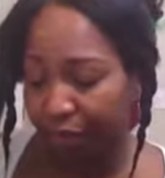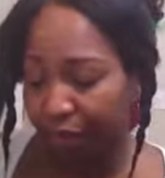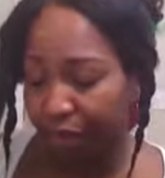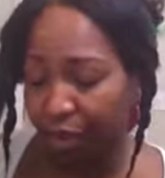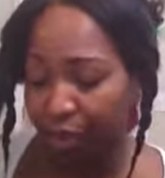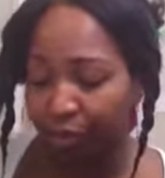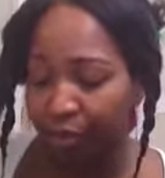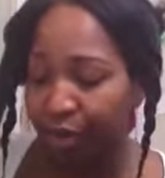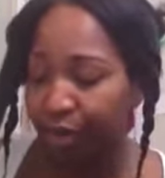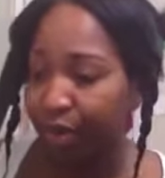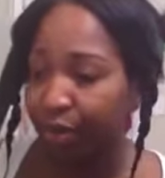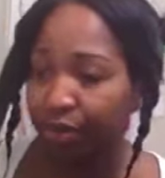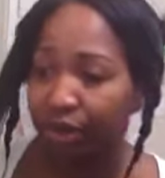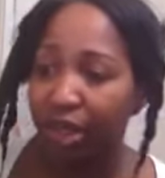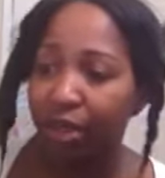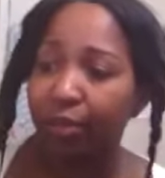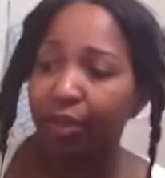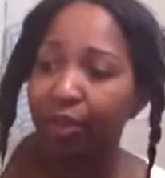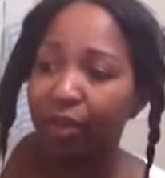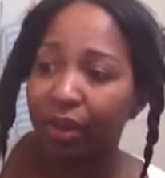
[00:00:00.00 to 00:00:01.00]
don't put no
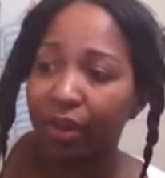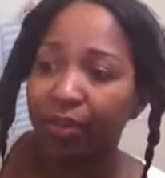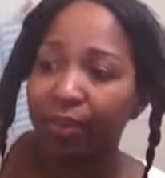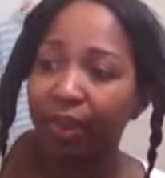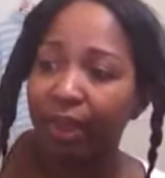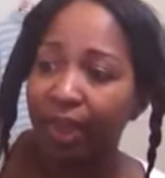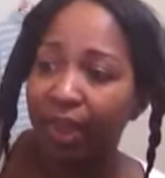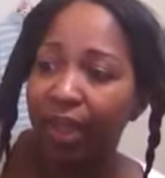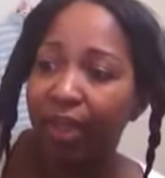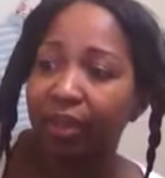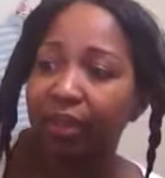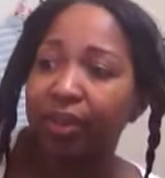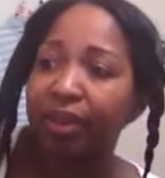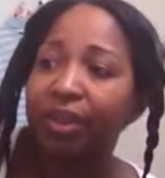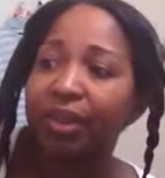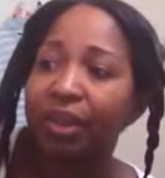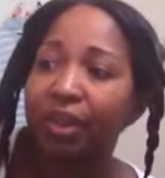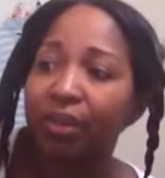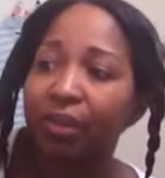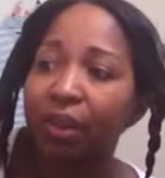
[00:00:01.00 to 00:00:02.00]
chemical in my hair. It's
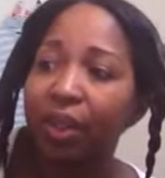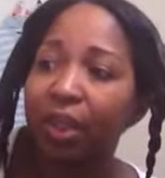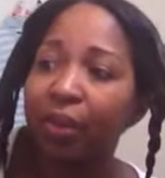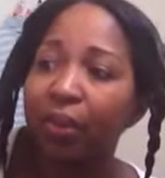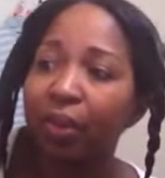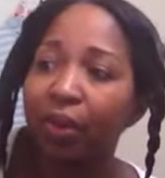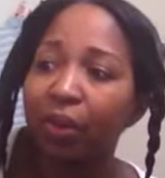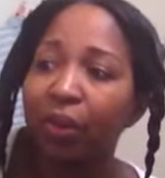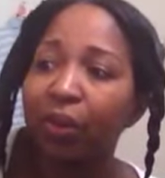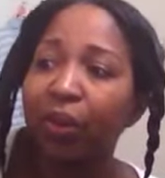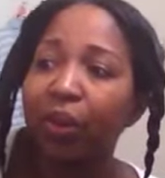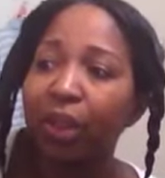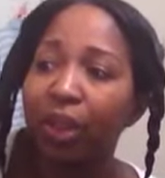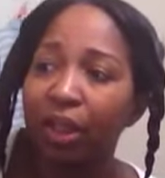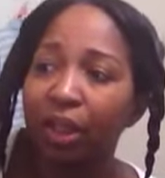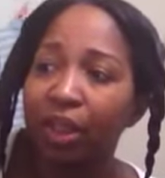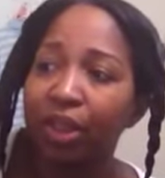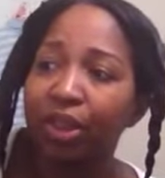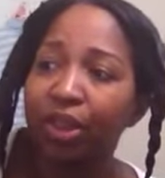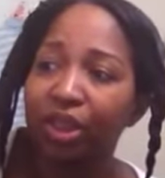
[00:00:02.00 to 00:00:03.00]
still chemical.
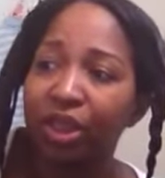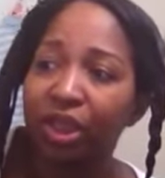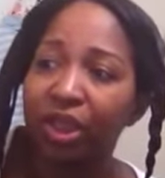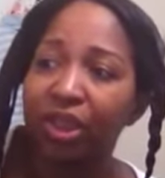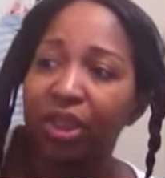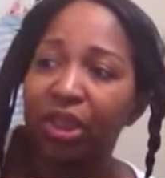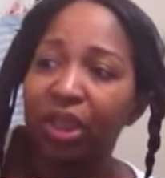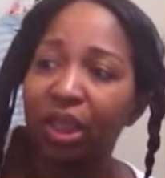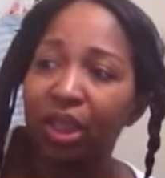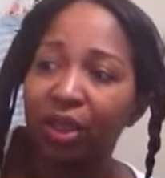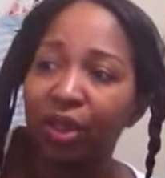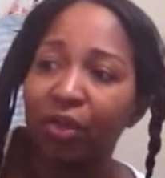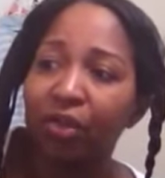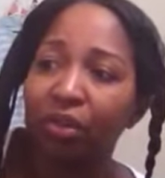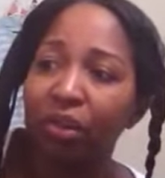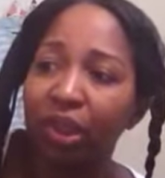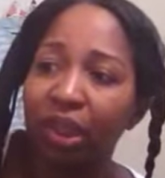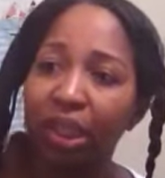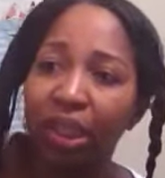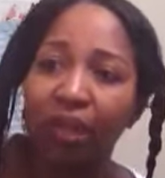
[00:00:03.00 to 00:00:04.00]
It's just that I
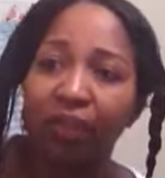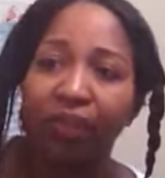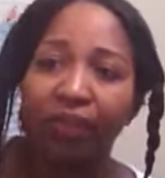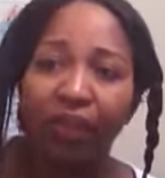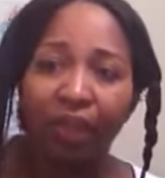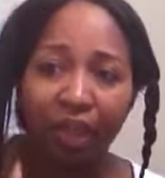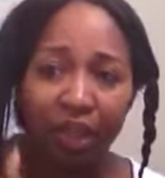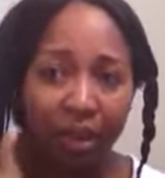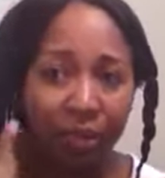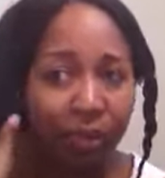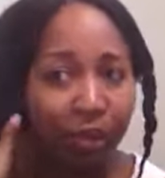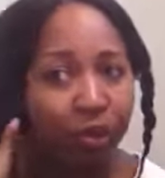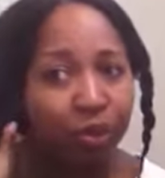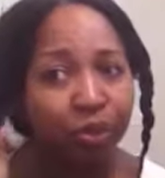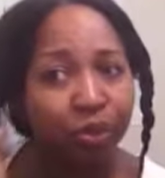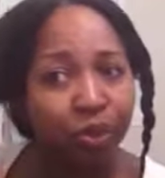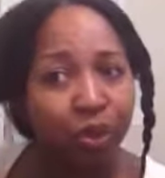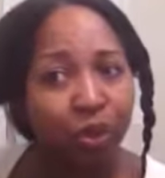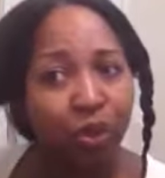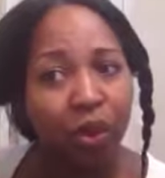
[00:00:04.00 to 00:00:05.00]
don't leave the
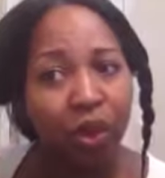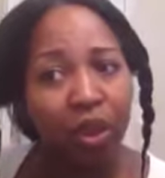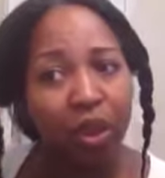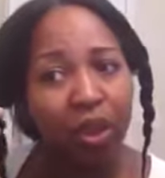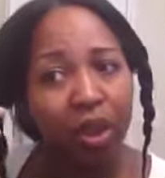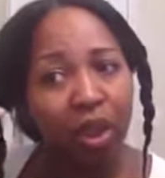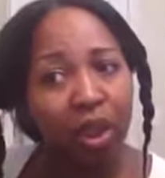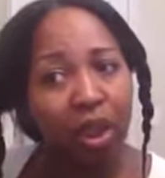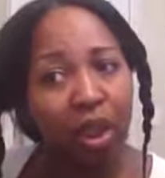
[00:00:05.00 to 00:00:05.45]
chemicals on,